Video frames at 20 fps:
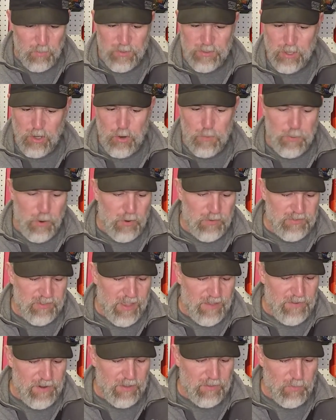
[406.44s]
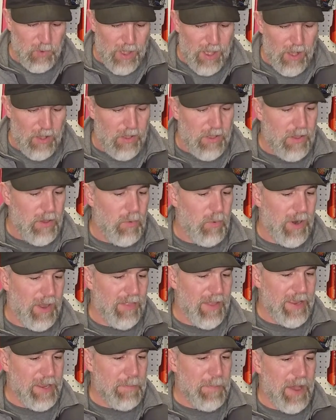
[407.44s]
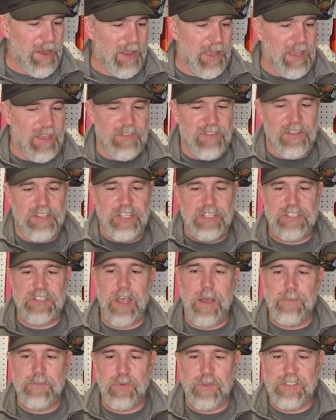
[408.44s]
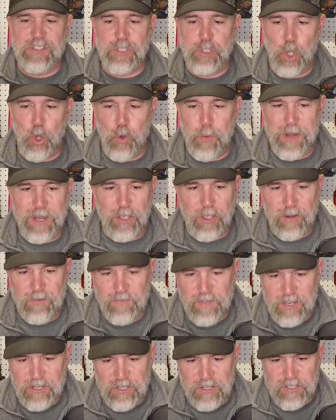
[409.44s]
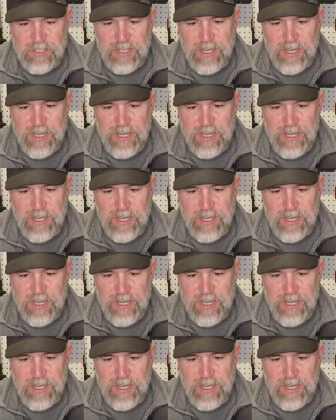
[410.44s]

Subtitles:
with the GoPro 7 as well. What I like about it is it just comes with so many good features.